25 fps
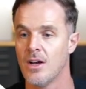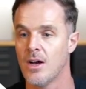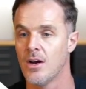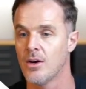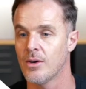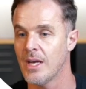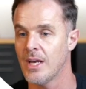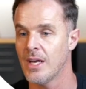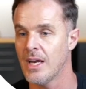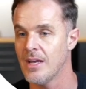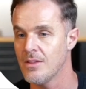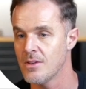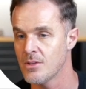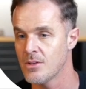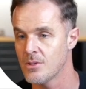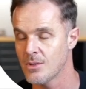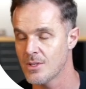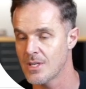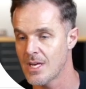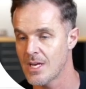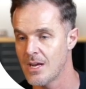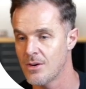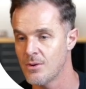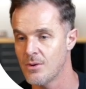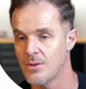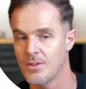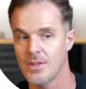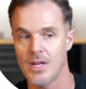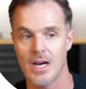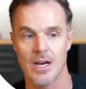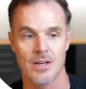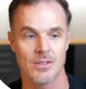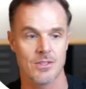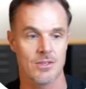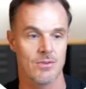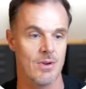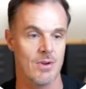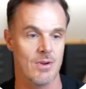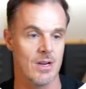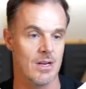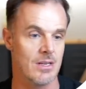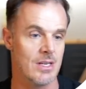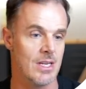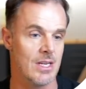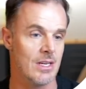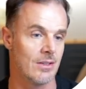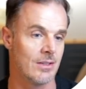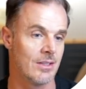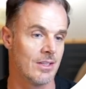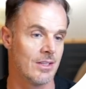Okay, this was a one hundred thousand rand
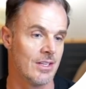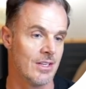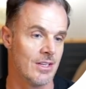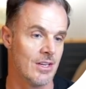deal.